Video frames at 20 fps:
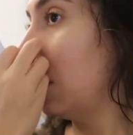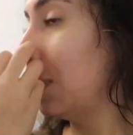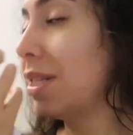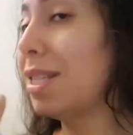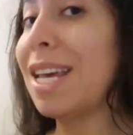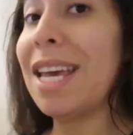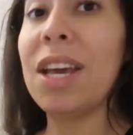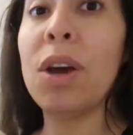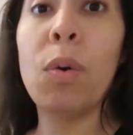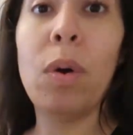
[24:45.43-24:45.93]

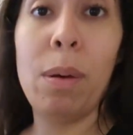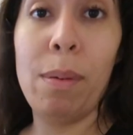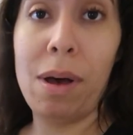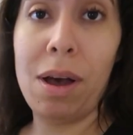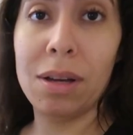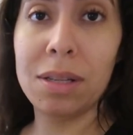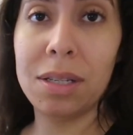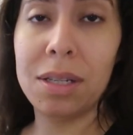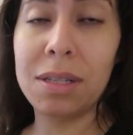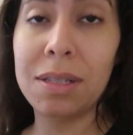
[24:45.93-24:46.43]
takeaway
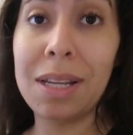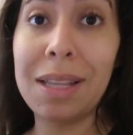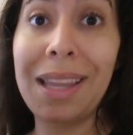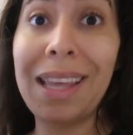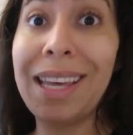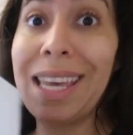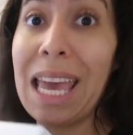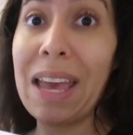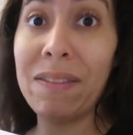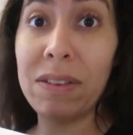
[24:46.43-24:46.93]
boxes, and they
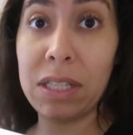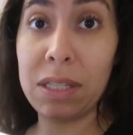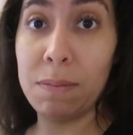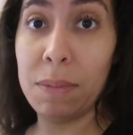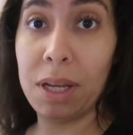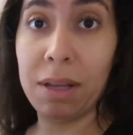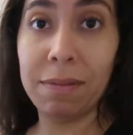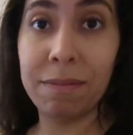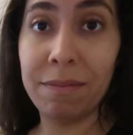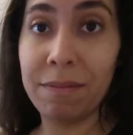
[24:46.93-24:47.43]
gave it to
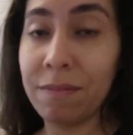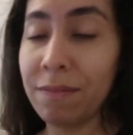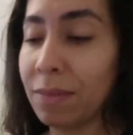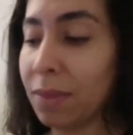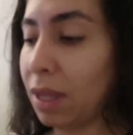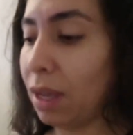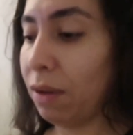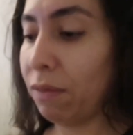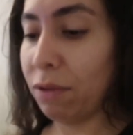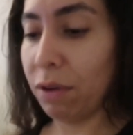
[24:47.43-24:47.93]

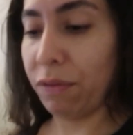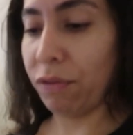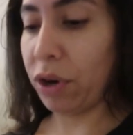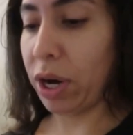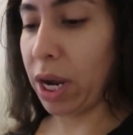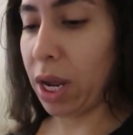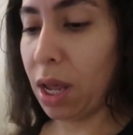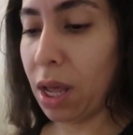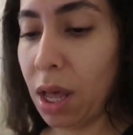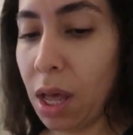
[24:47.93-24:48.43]
me for
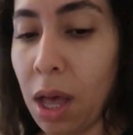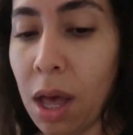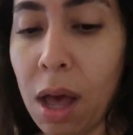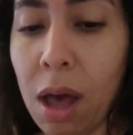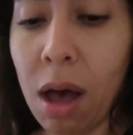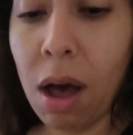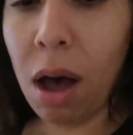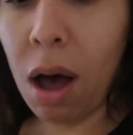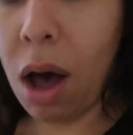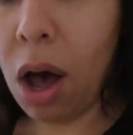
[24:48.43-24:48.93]
free.
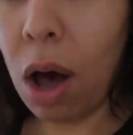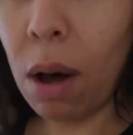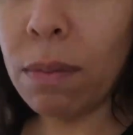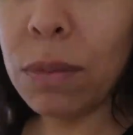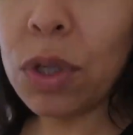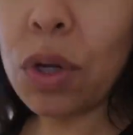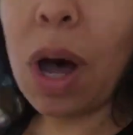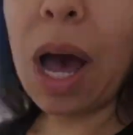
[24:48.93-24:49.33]
So